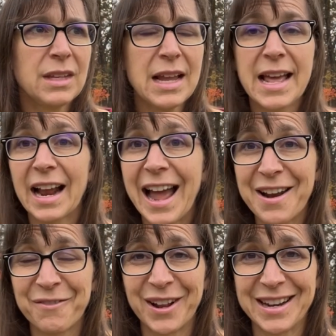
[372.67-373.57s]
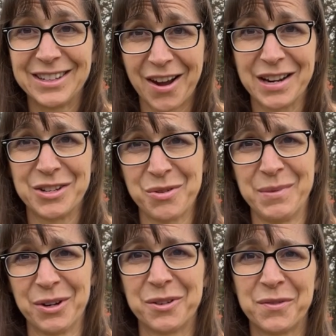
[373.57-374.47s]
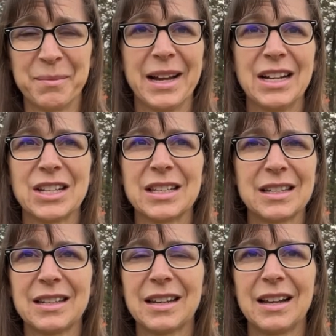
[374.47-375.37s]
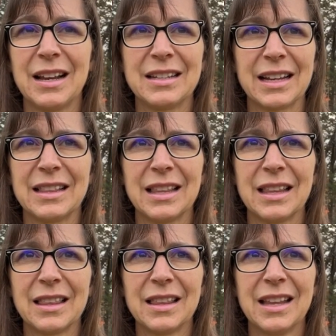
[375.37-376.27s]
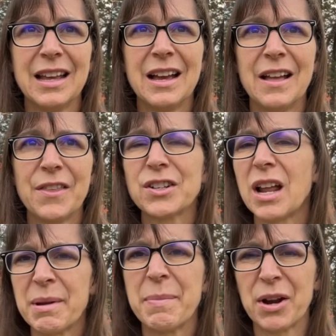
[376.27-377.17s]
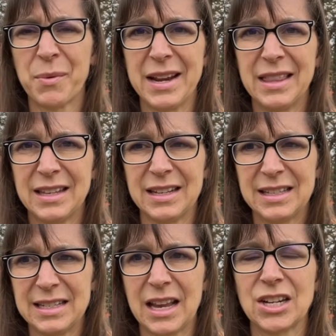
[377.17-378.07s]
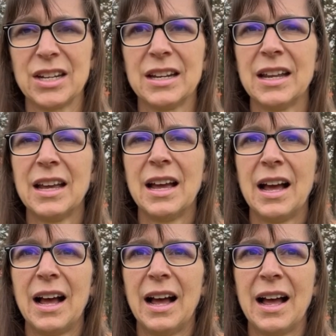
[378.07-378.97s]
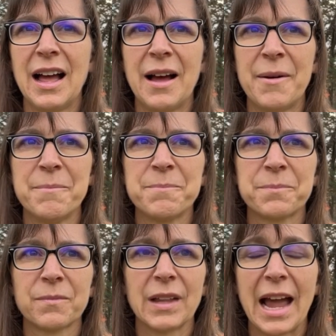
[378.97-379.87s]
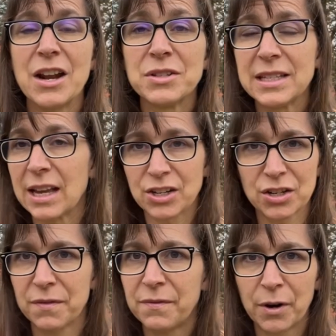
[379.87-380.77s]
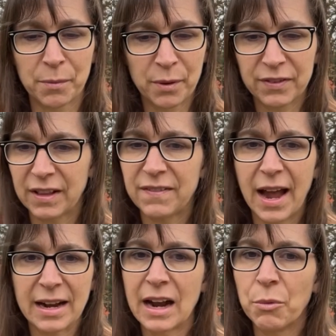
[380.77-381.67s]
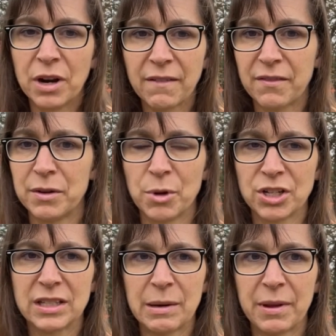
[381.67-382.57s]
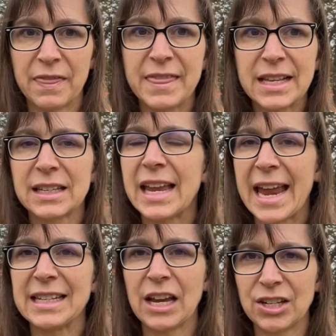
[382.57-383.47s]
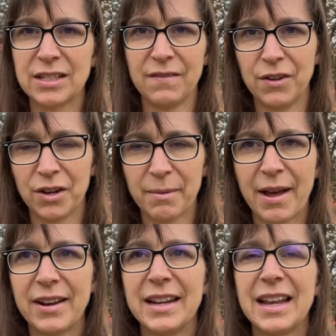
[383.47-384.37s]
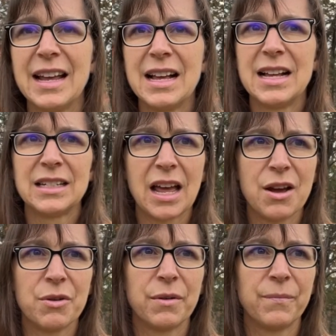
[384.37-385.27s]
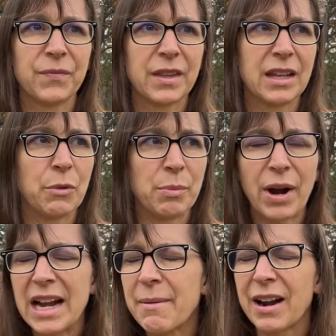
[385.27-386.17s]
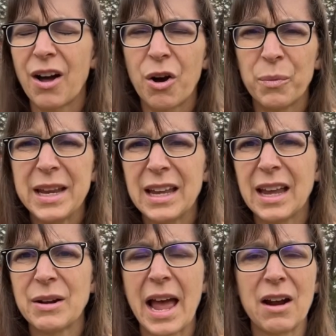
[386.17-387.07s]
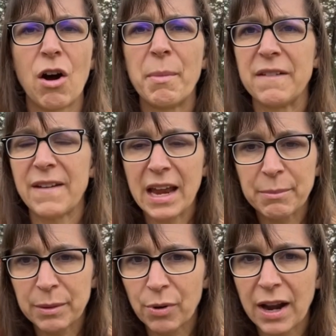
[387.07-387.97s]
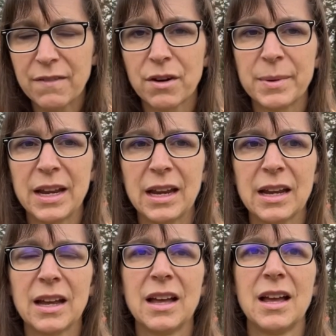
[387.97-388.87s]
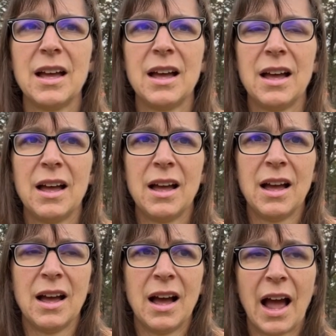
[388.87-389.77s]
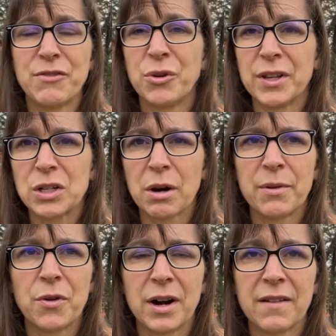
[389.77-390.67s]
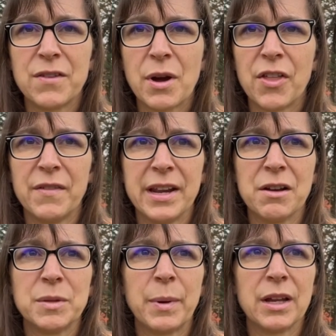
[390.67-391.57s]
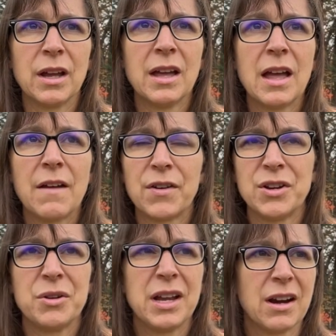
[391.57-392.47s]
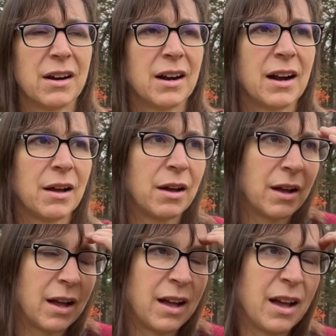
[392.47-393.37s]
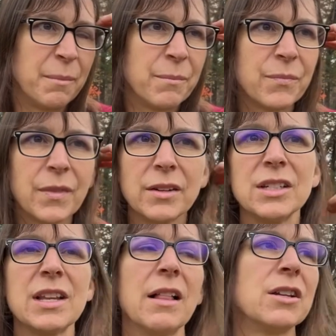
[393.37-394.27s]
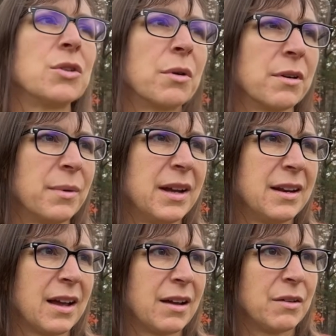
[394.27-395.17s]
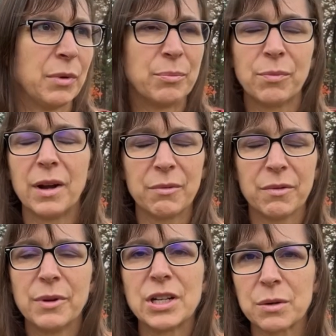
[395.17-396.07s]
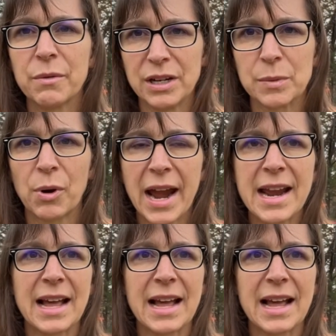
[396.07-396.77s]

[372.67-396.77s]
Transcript: And I kind of wanted God to do a miracle for me. I was like, there's got to be a better way than the C-section. I know C-sections are perfectly fine, and I would have an emergency, but in this case, I just didn't feel good about it. So, we prayed about it all weekend. I had all my family pray for me. I've told this story before in a few other videos, but if you're new here, I'll just tell a shorter one. We just prayed.